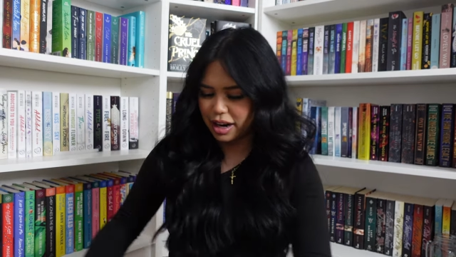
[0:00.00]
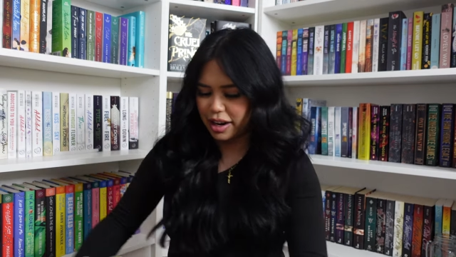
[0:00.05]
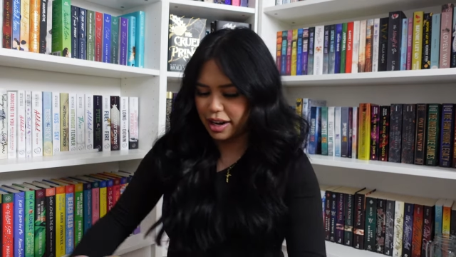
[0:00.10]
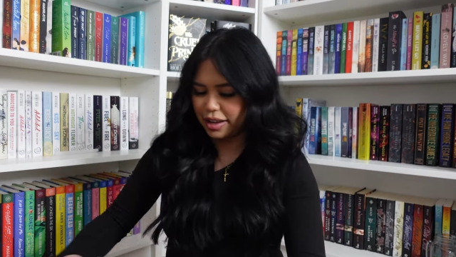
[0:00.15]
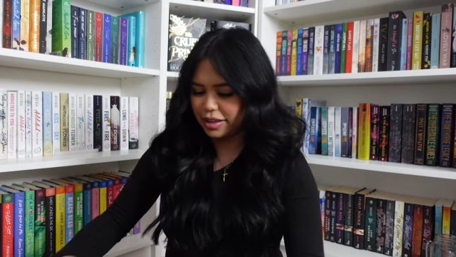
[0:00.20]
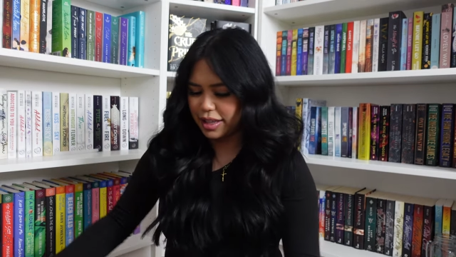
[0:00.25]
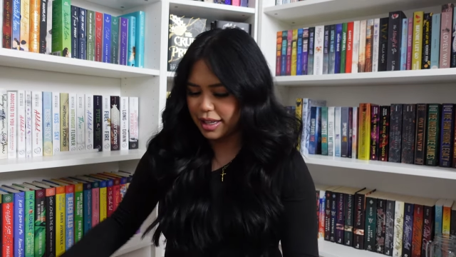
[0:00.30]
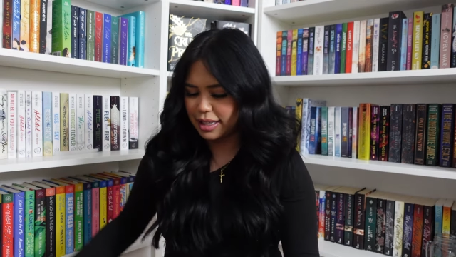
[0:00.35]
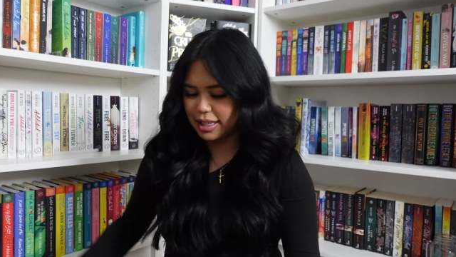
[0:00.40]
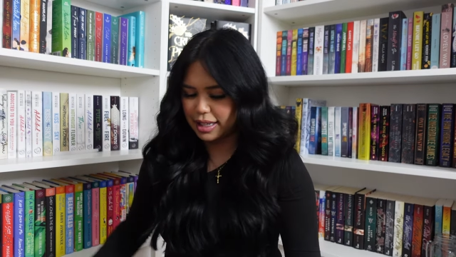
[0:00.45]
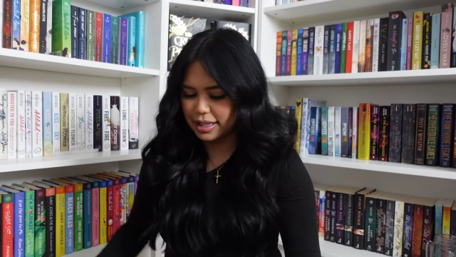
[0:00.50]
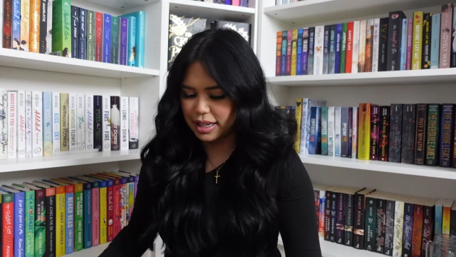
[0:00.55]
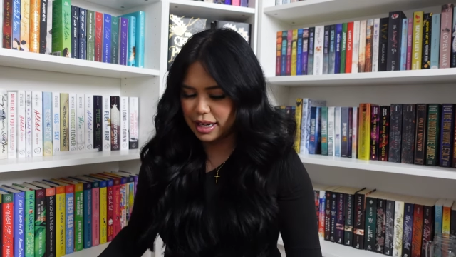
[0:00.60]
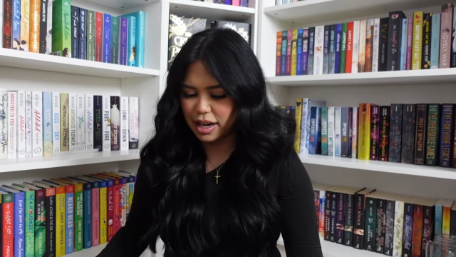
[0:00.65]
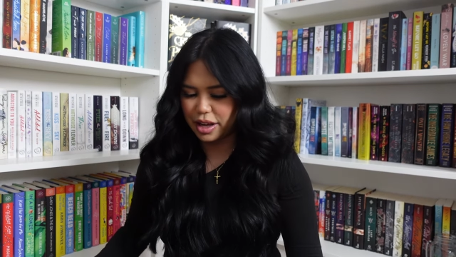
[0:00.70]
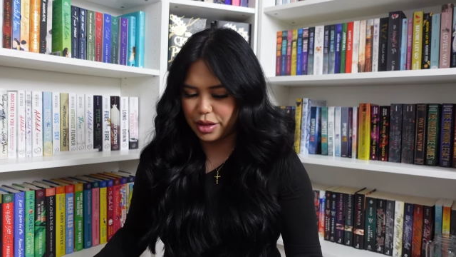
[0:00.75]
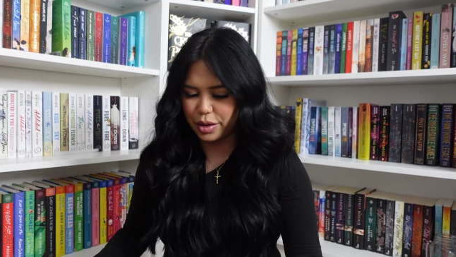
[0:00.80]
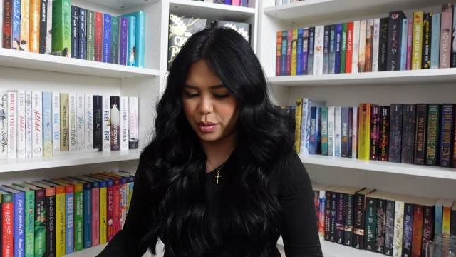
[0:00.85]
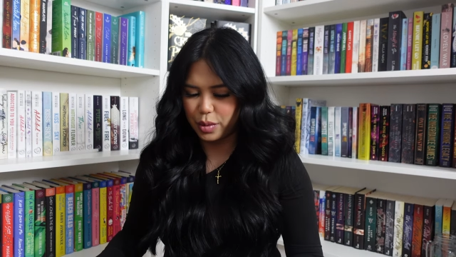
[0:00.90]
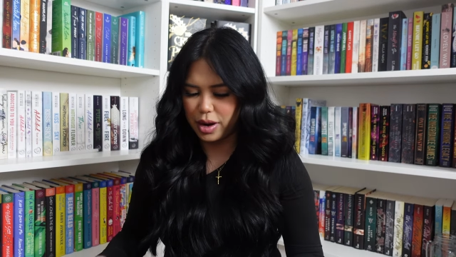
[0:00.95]
right, this is
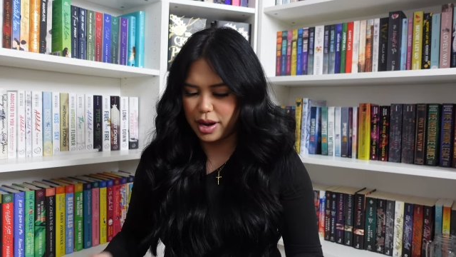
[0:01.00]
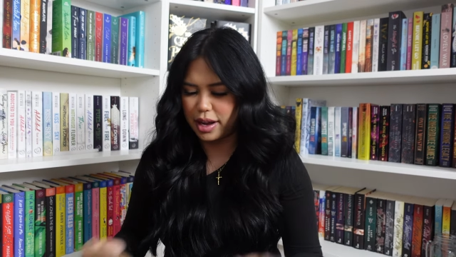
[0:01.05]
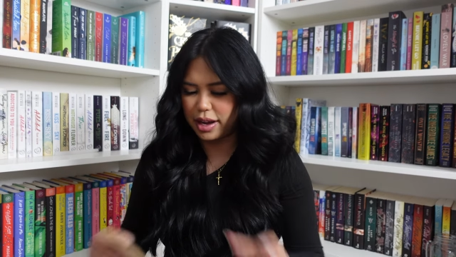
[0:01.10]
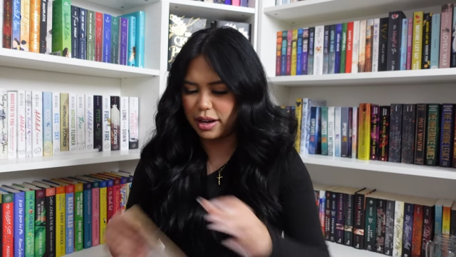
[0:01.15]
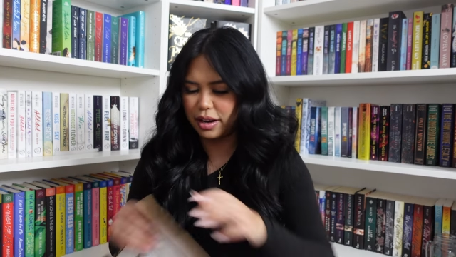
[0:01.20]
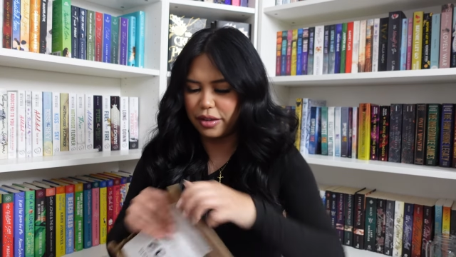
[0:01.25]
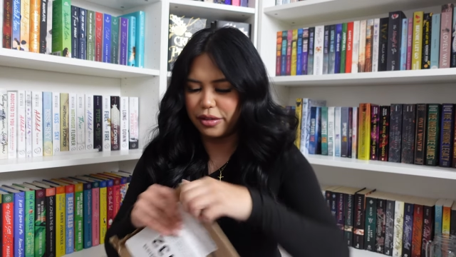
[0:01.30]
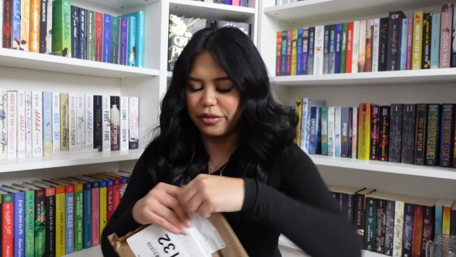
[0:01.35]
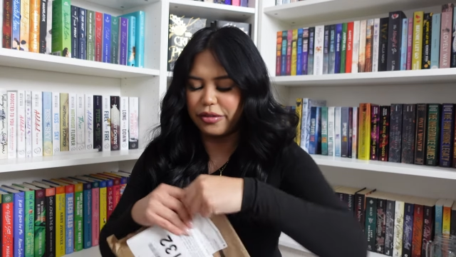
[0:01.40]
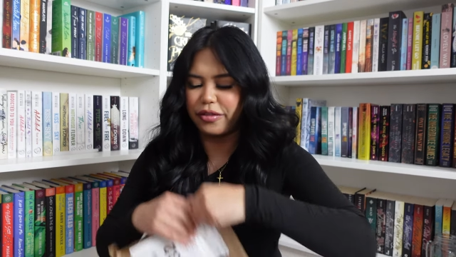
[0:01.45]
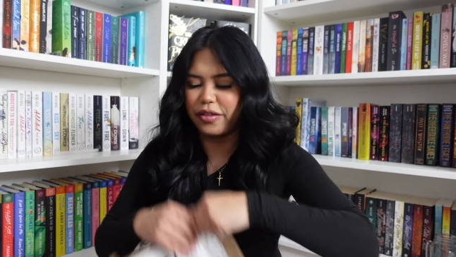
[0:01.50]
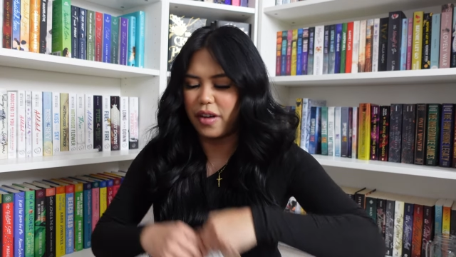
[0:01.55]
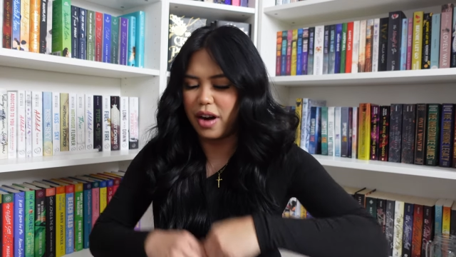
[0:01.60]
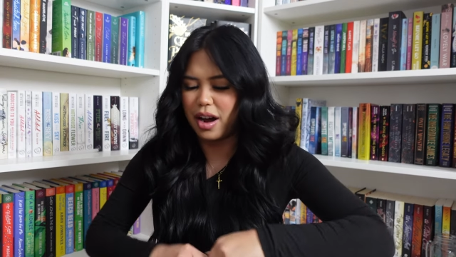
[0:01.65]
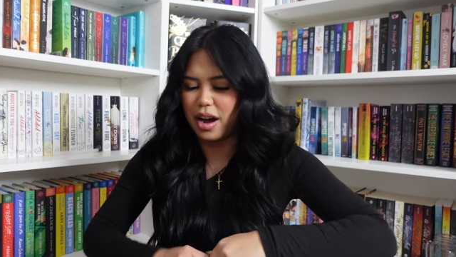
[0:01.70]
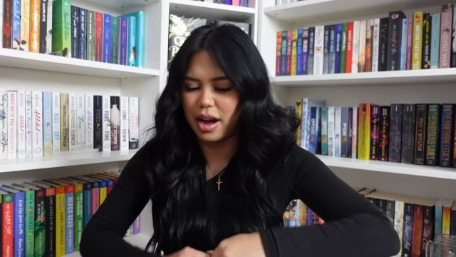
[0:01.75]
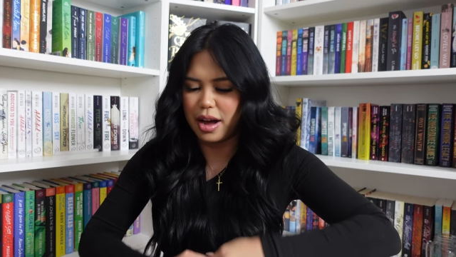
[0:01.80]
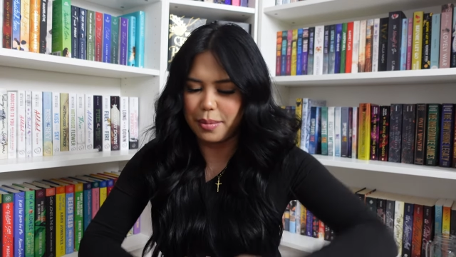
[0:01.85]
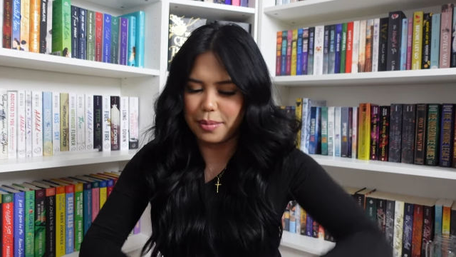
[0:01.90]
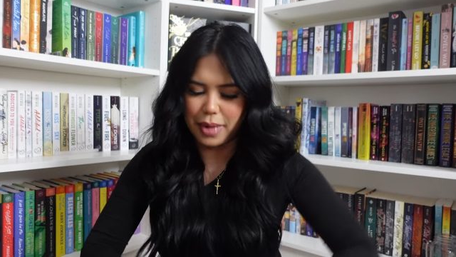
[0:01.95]
another one
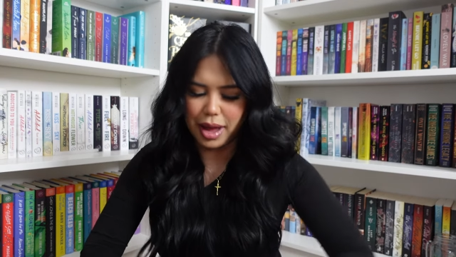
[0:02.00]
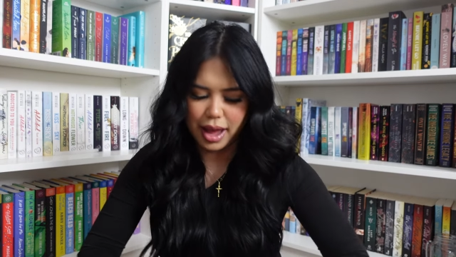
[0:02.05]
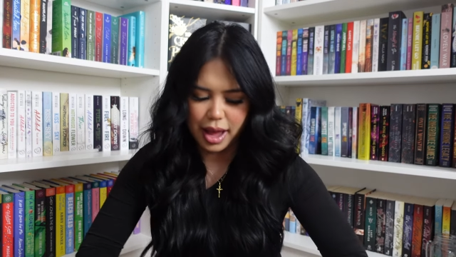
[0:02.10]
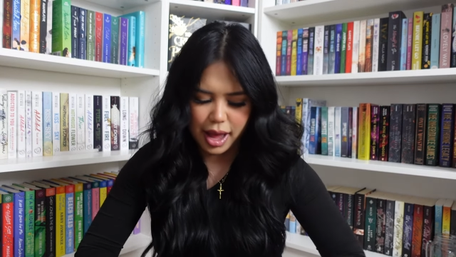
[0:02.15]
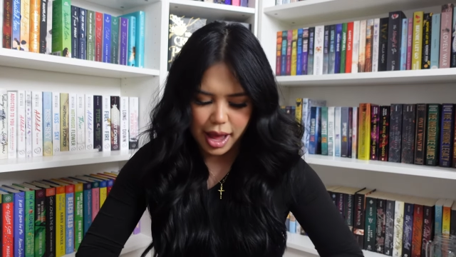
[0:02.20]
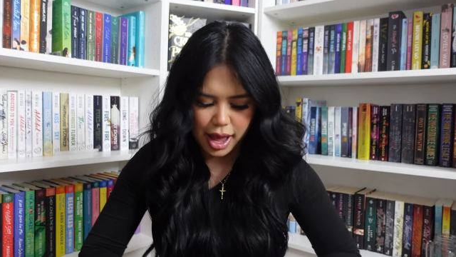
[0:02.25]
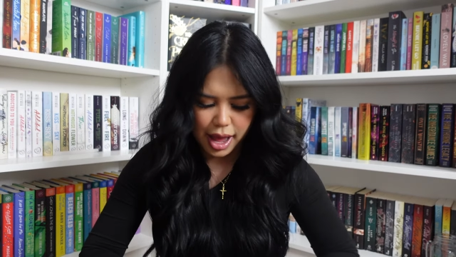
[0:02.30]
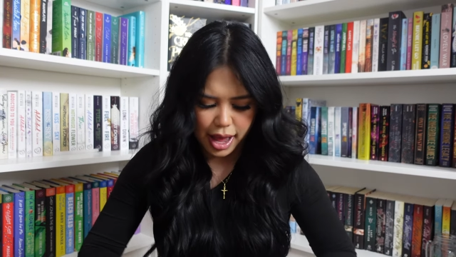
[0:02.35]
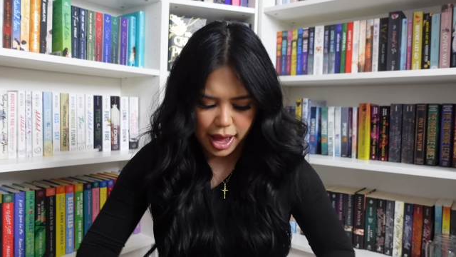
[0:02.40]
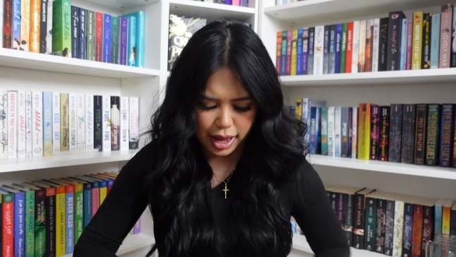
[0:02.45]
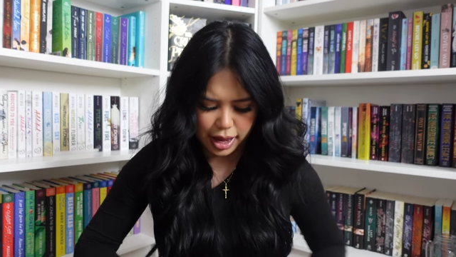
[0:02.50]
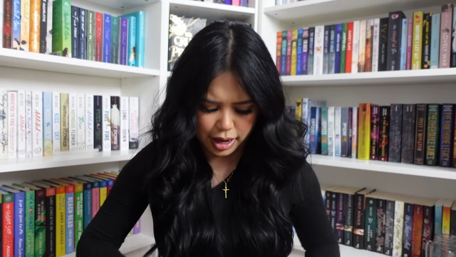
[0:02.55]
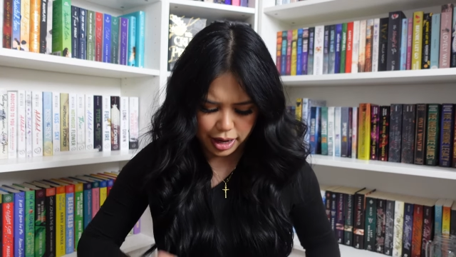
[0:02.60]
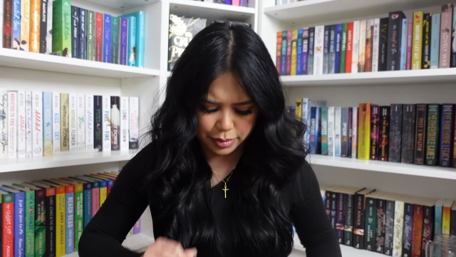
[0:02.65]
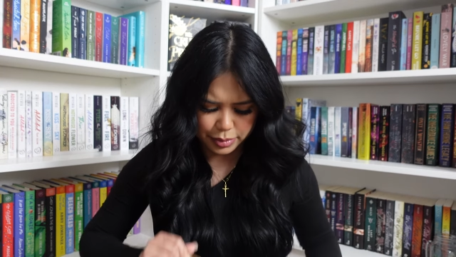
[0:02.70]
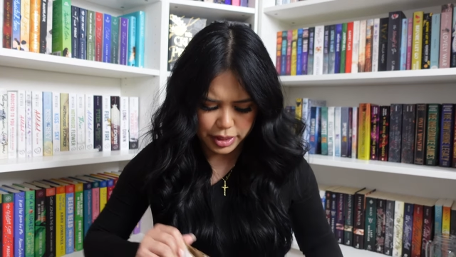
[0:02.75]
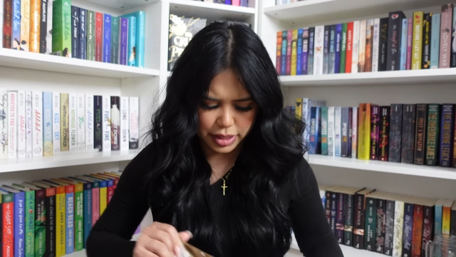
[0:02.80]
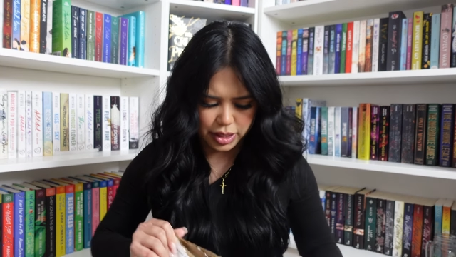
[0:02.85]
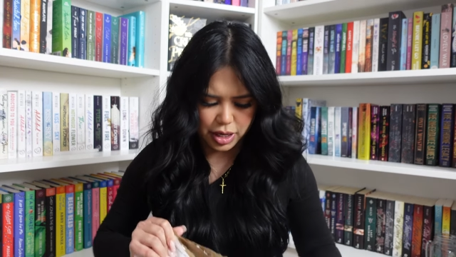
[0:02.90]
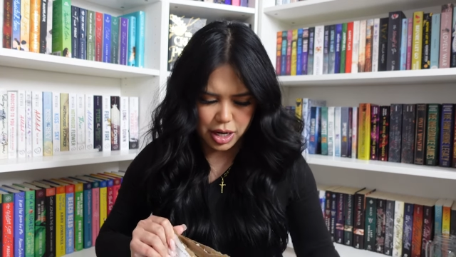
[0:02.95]
from
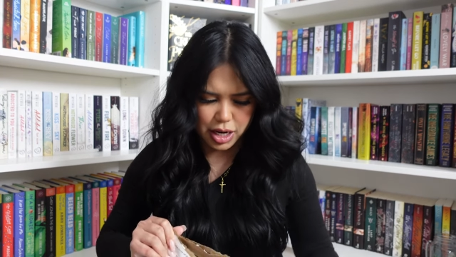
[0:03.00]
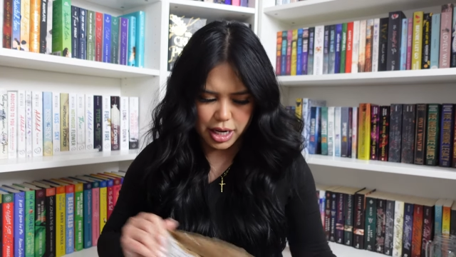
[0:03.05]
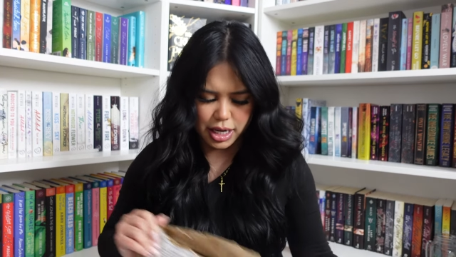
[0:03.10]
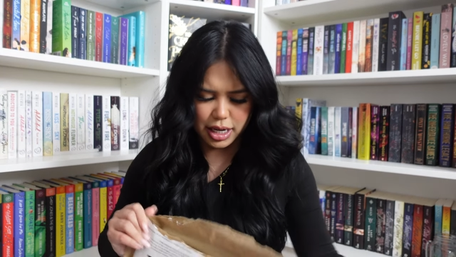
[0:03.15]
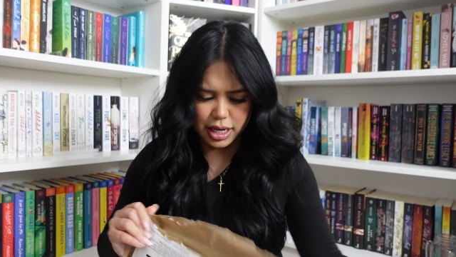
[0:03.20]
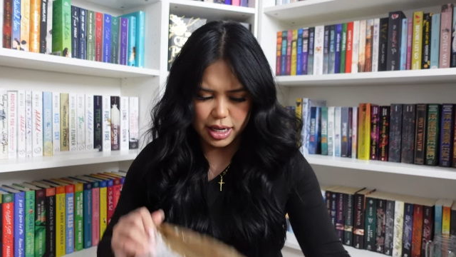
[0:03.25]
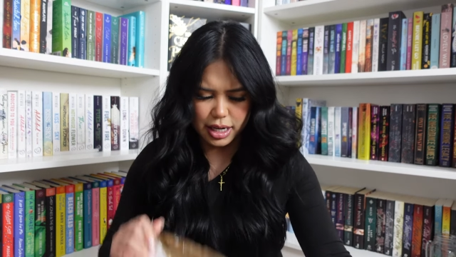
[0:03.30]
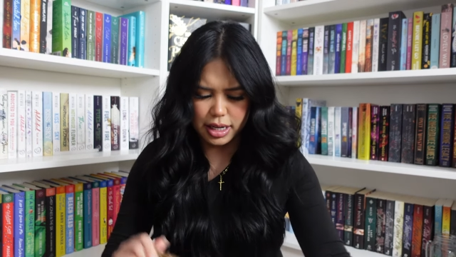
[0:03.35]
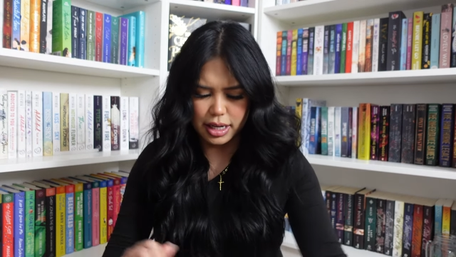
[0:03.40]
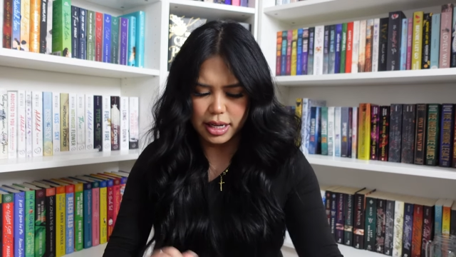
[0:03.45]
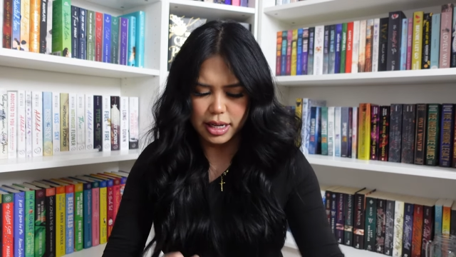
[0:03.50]
Amazon.